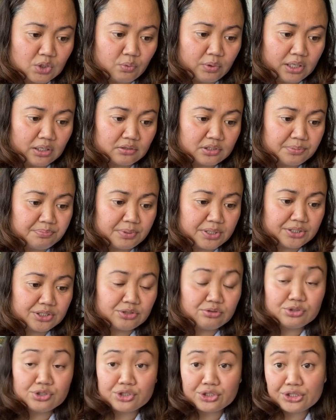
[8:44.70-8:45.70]
depending
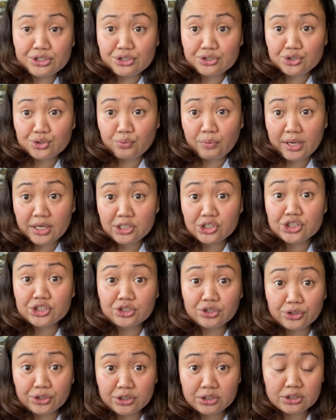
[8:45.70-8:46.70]
on your
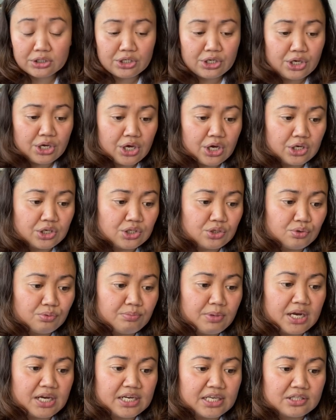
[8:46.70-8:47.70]
situation, you
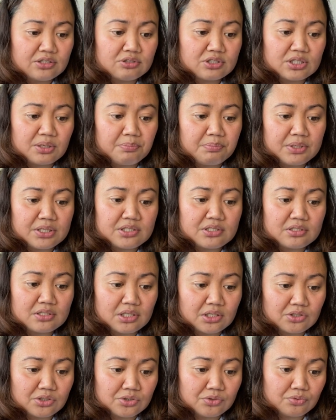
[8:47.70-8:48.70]
may need to submit
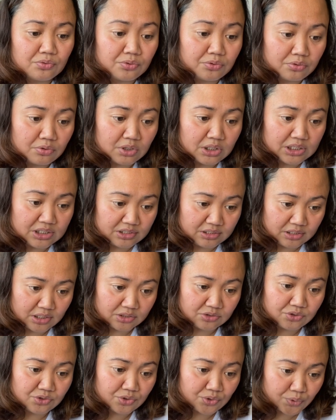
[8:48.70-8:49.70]

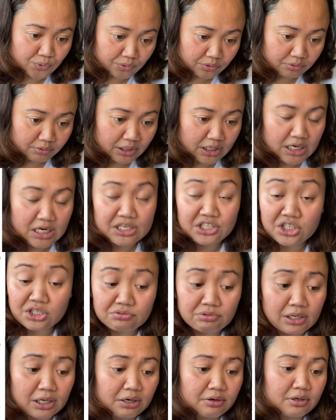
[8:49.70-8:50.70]
statutory
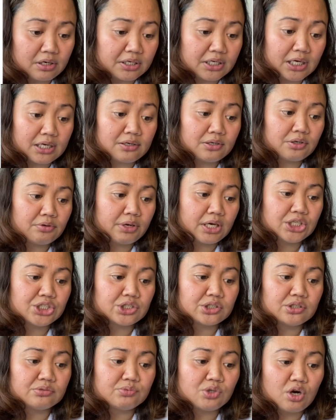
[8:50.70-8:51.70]

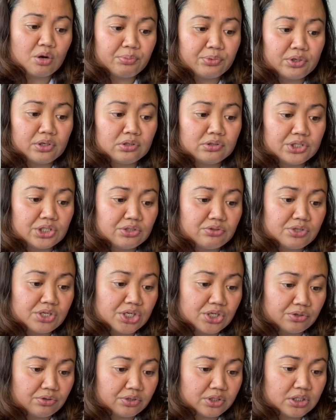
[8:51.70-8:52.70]
declaration of common law
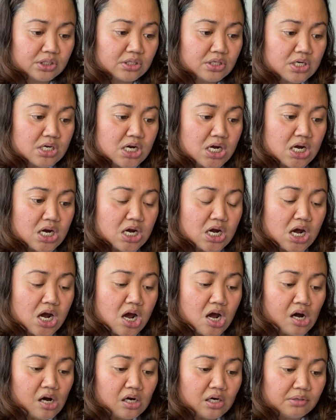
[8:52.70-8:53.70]
union.
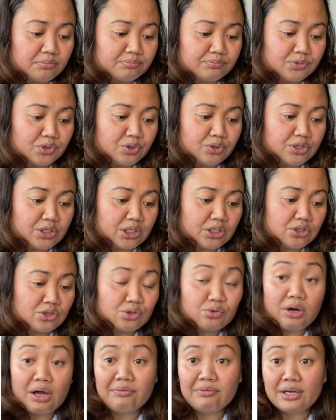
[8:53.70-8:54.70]
You need
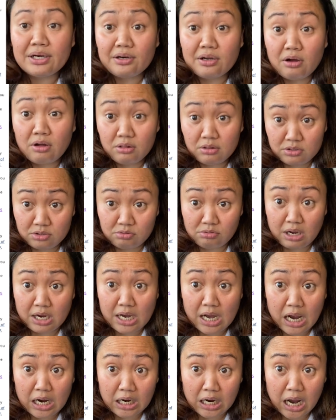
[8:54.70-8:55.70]
to have also an
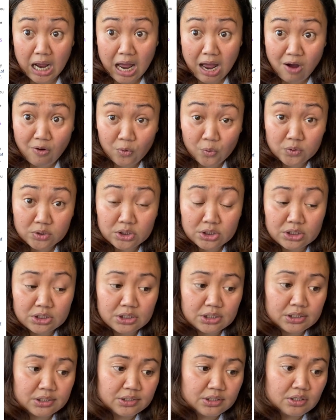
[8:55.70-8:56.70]
account
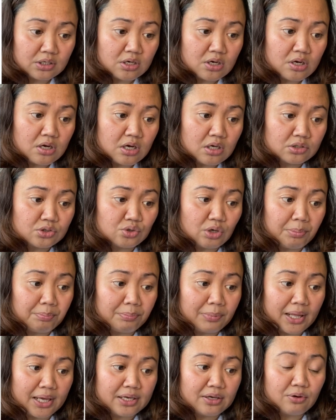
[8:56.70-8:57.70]
to
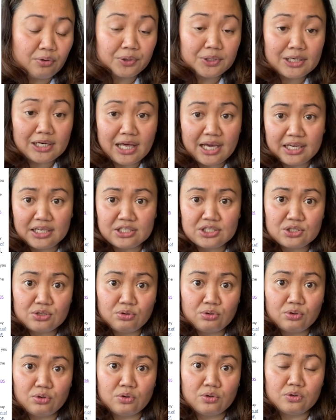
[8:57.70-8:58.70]
apply online,
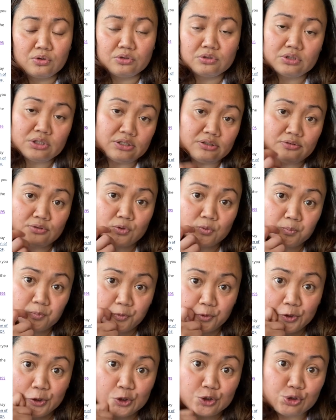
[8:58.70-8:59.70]
so
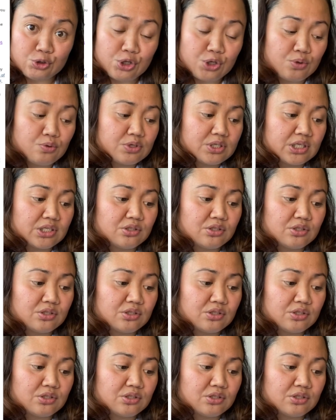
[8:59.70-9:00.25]
for you to use it to